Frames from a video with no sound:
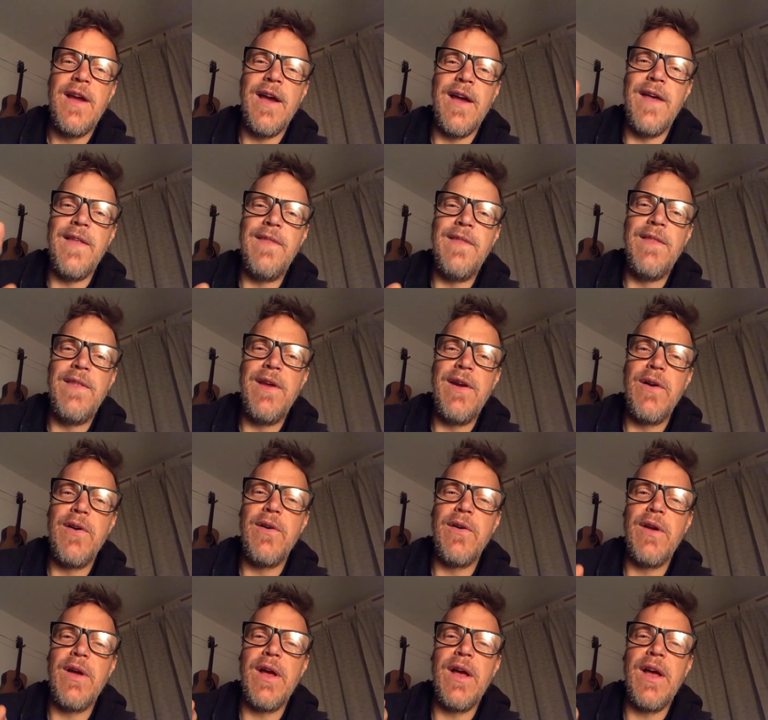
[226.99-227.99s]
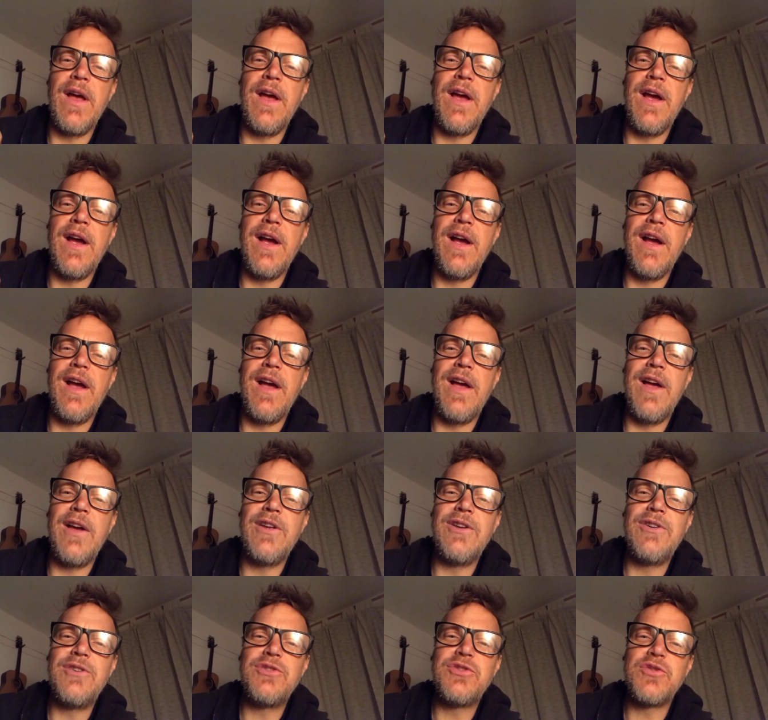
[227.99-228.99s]
and they're
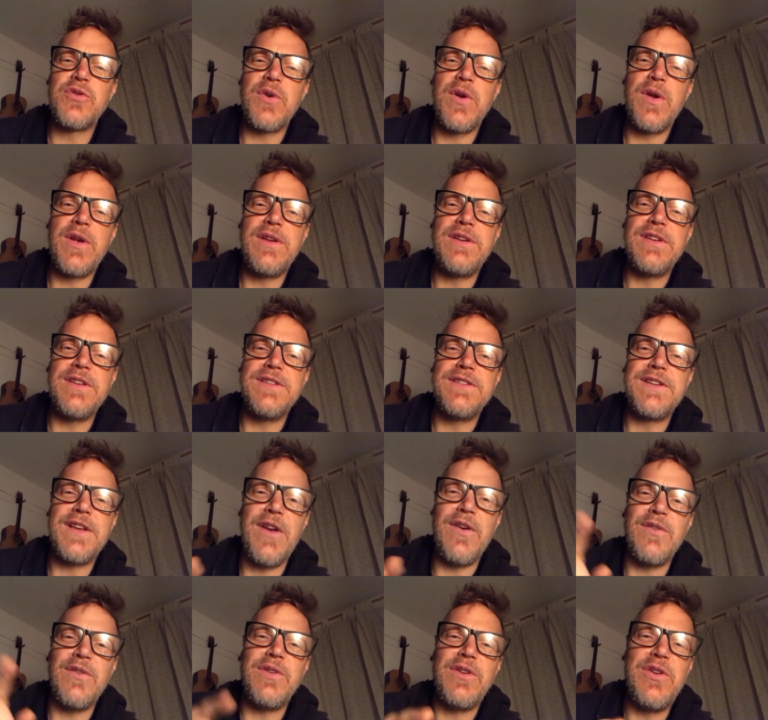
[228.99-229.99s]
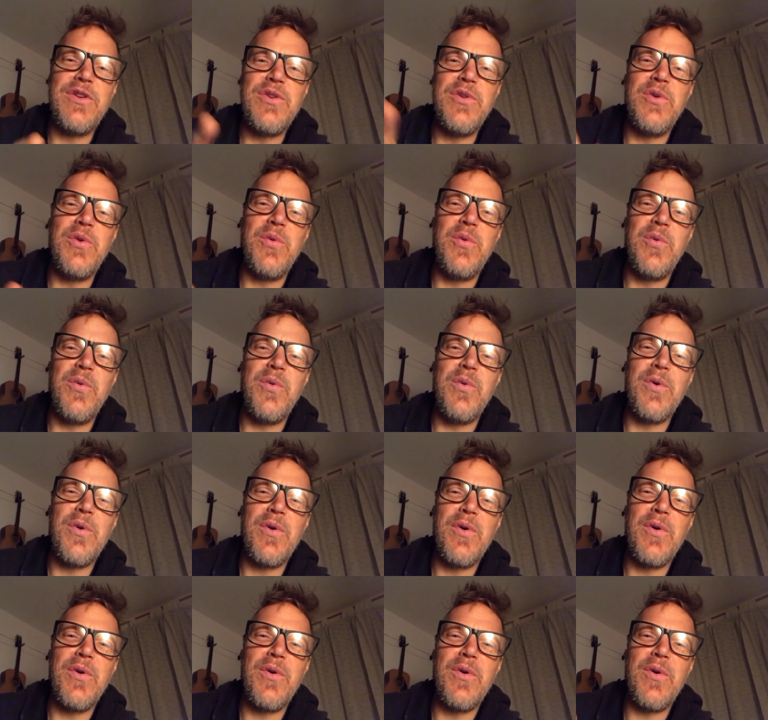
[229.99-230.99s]
trying to tell you
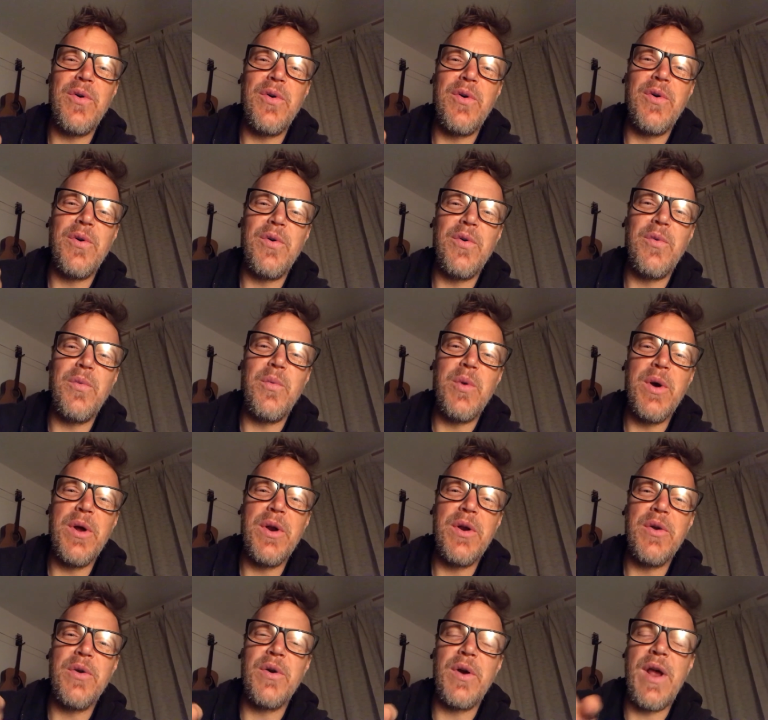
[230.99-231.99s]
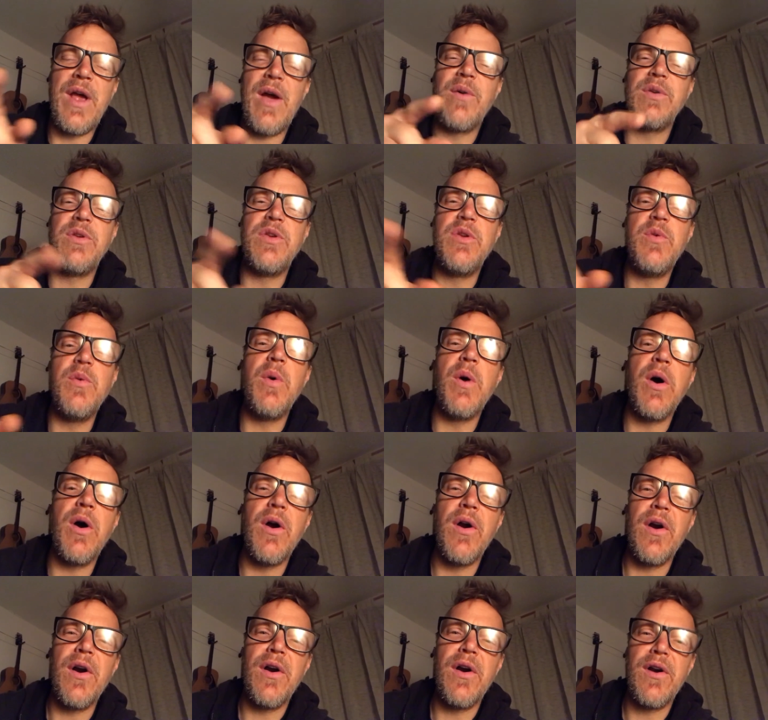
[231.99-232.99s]
what or how you
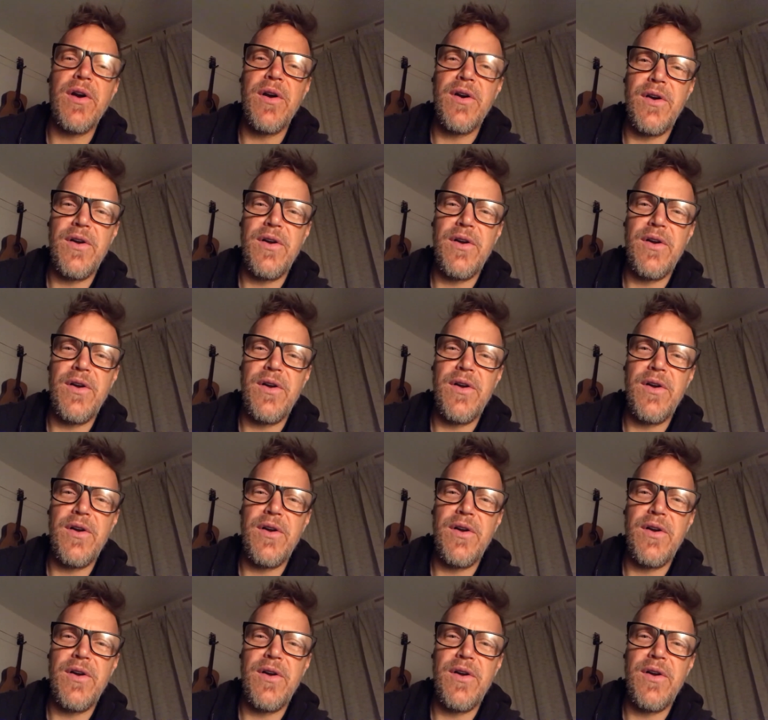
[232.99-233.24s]
are.